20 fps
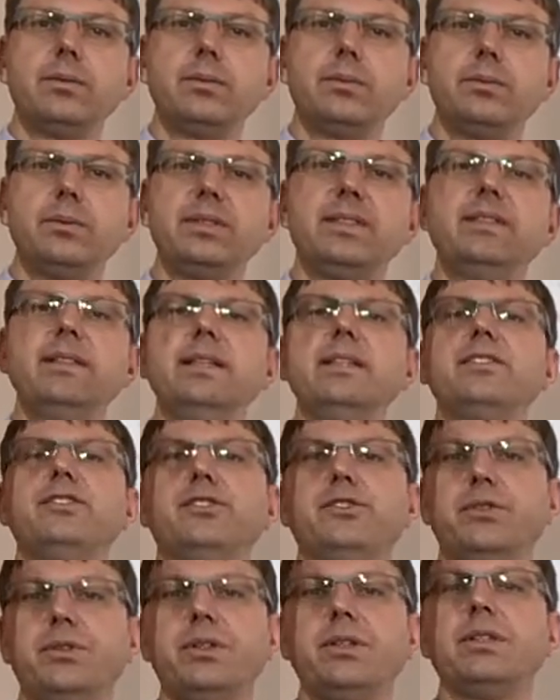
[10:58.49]
Would
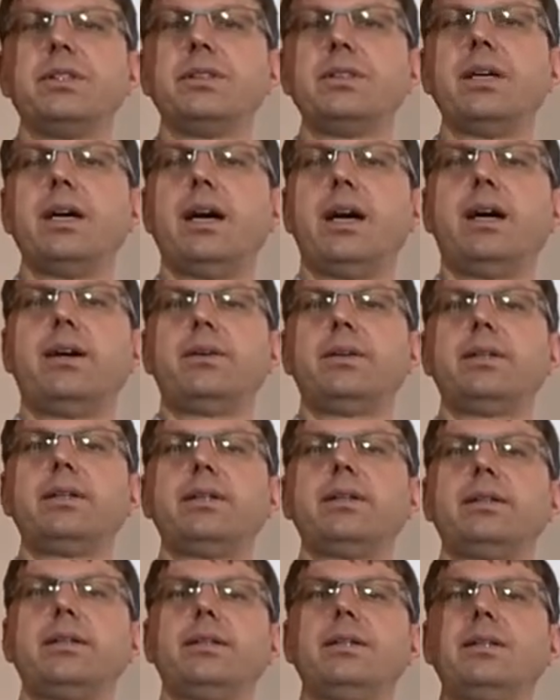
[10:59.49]
this turn
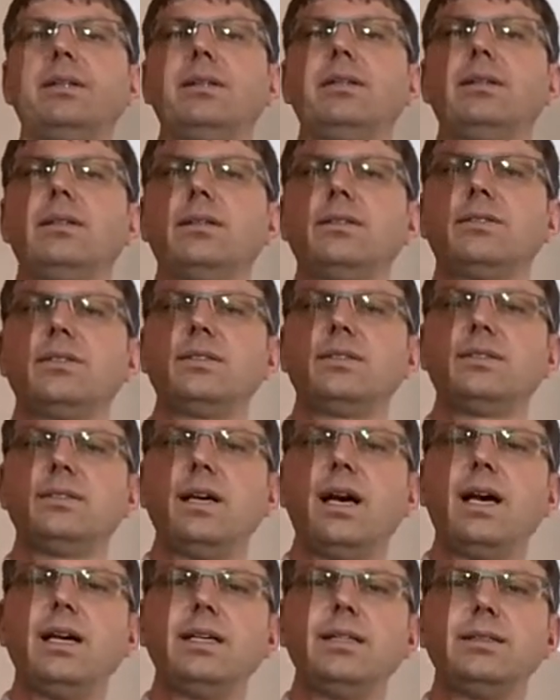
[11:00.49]
our
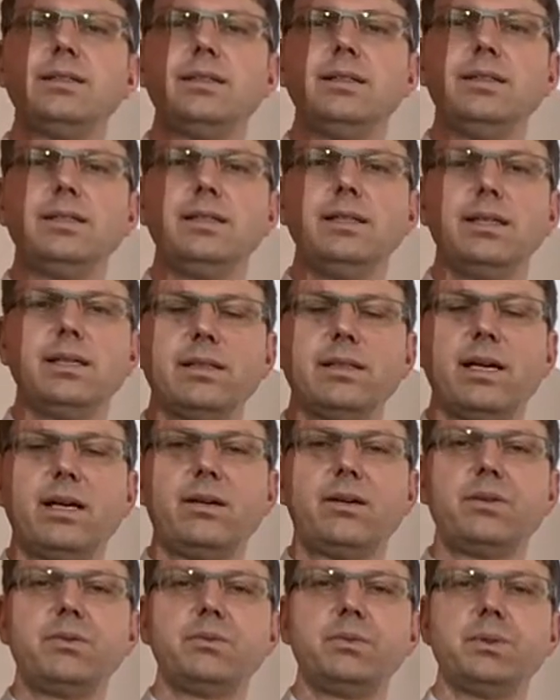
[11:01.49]
society
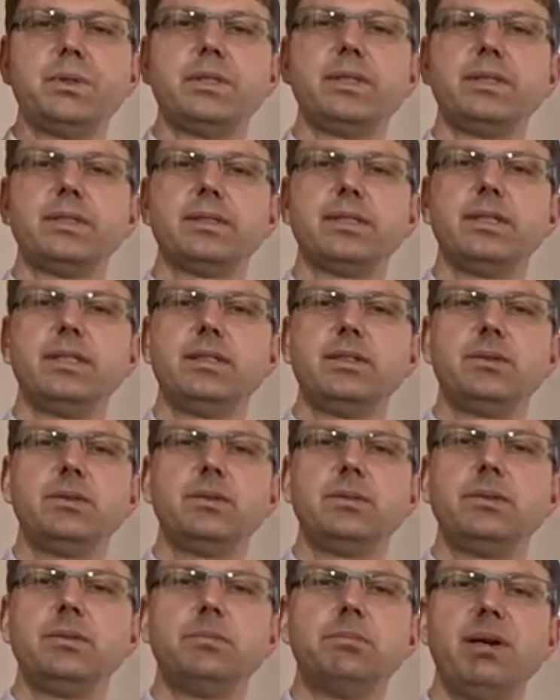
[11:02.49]
our world
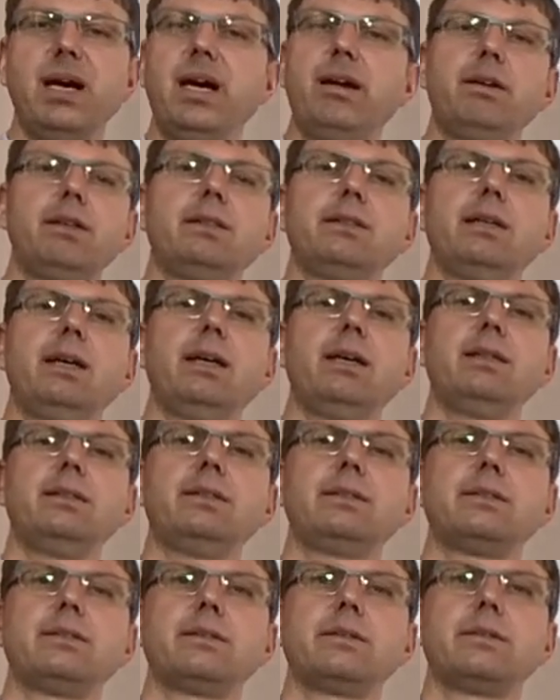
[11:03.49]
into
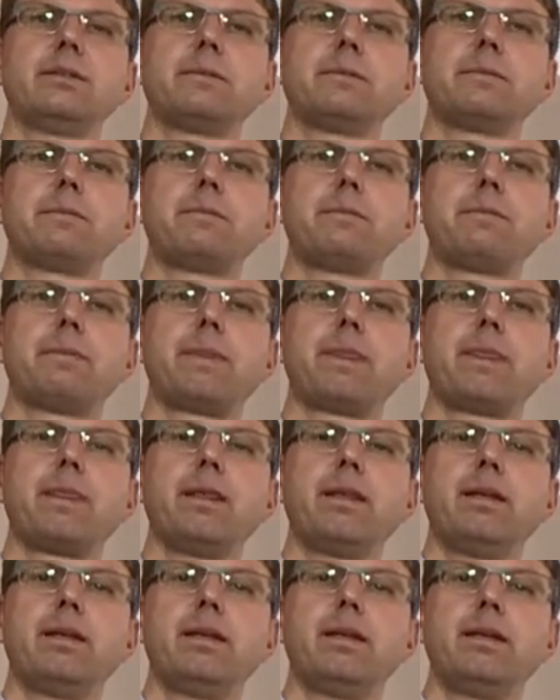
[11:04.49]
paradise?
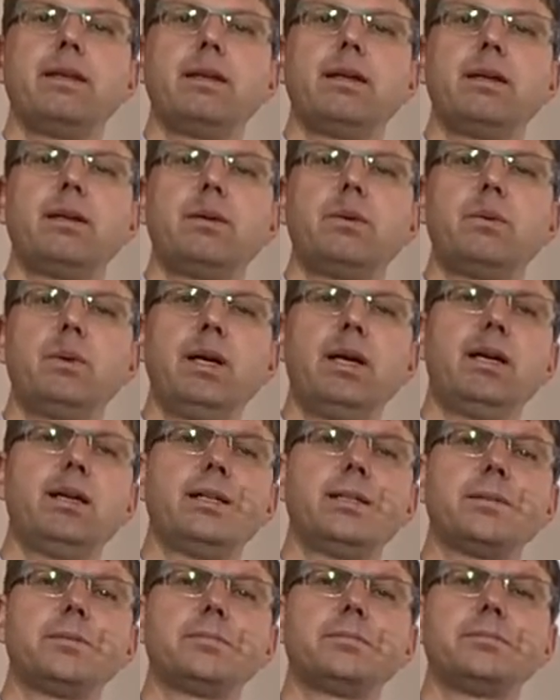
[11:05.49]

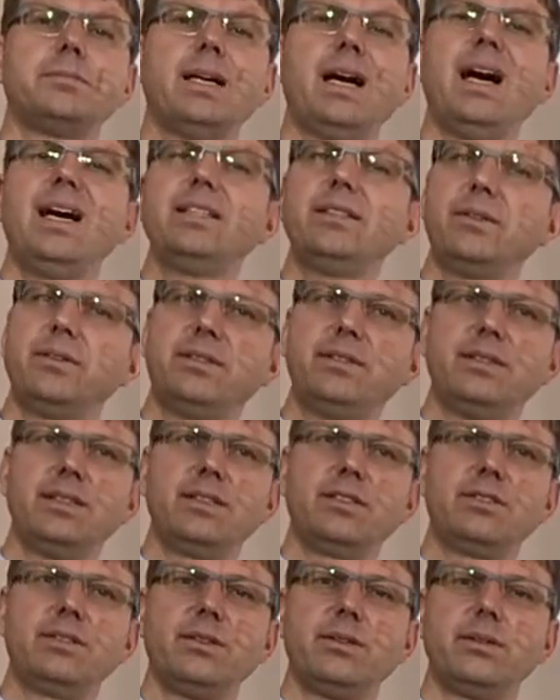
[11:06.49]
Well, I don't
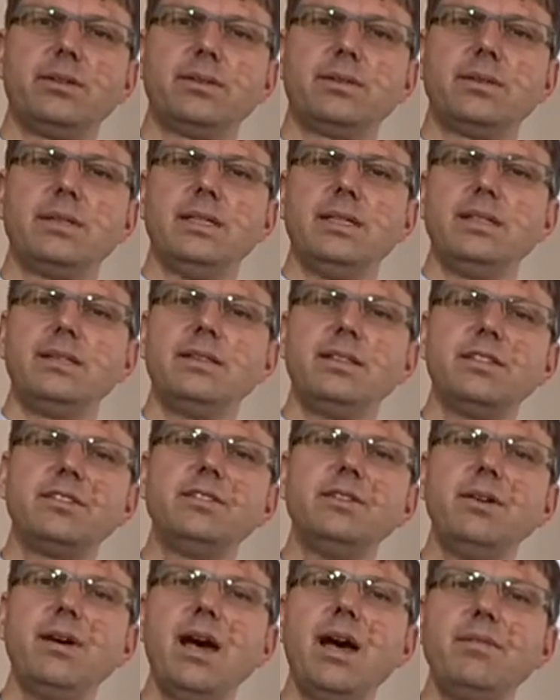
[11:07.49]
think so. There's
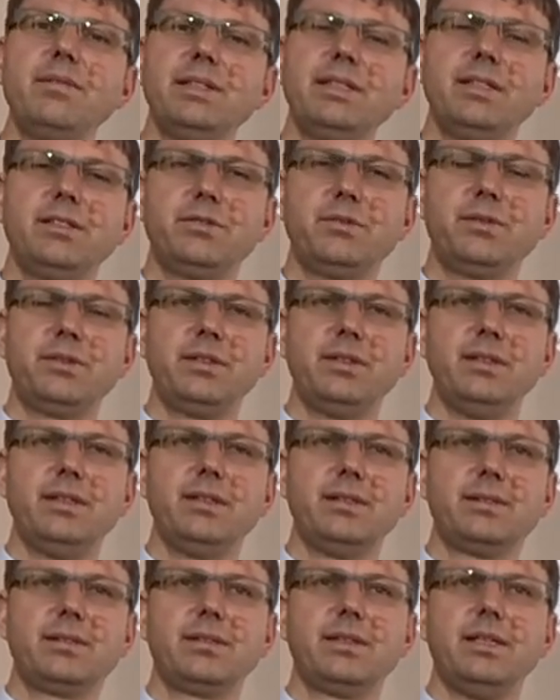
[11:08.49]
no evidence for
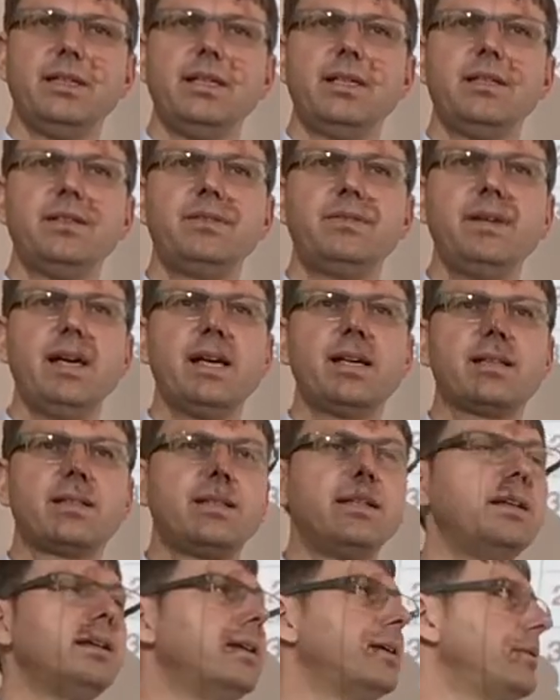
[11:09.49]
this. In
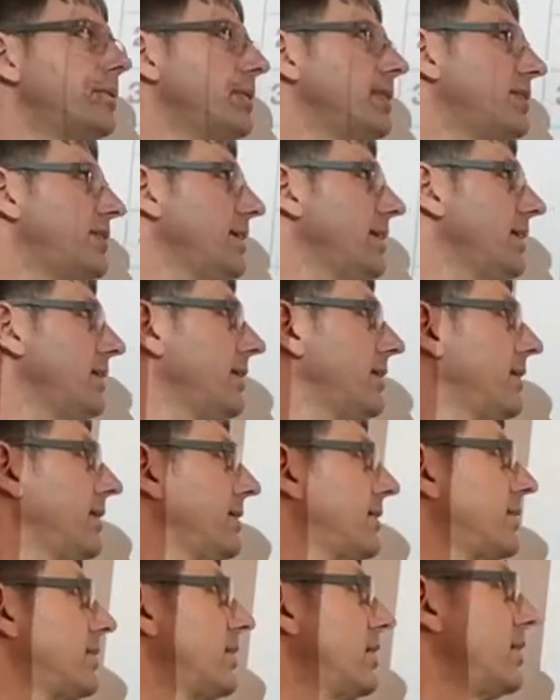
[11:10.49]
fact, within
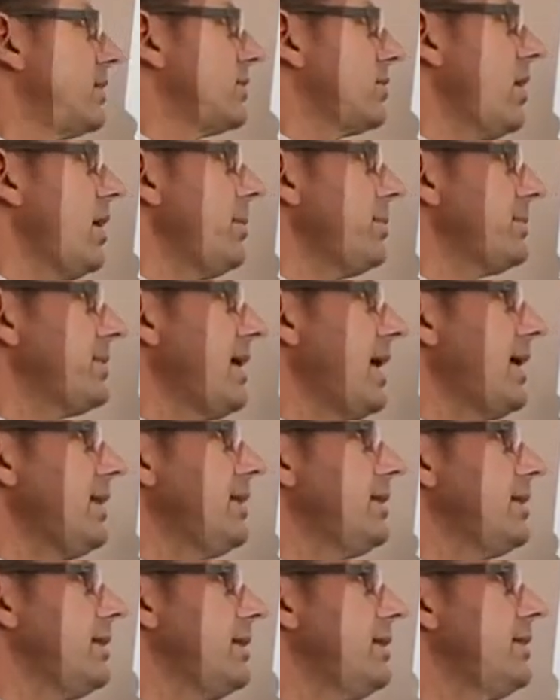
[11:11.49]
this top
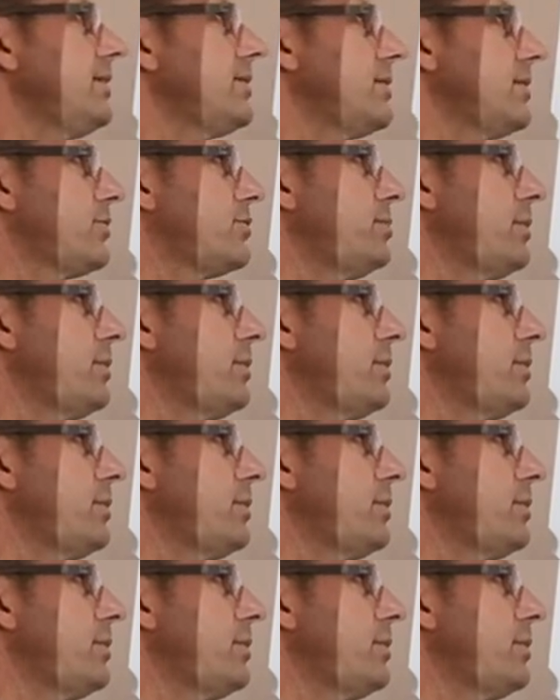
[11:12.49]
10 list of